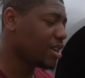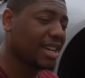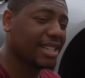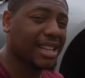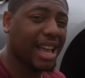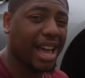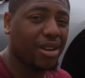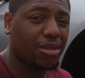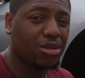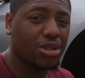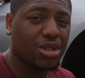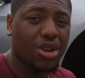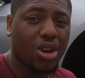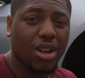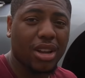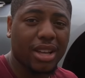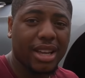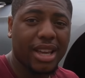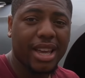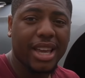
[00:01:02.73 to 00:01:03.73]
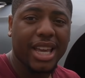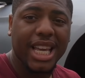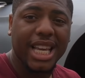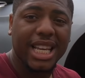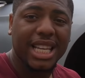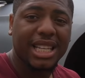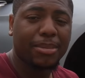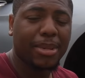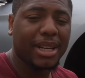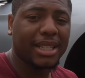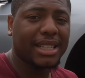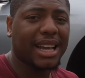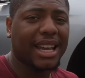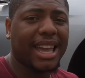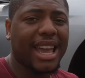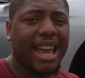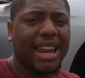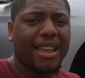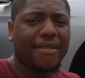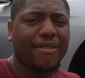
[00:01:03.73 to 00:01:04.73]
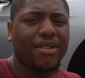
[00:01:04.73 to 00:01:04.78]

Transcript: guys how to install it the best I can.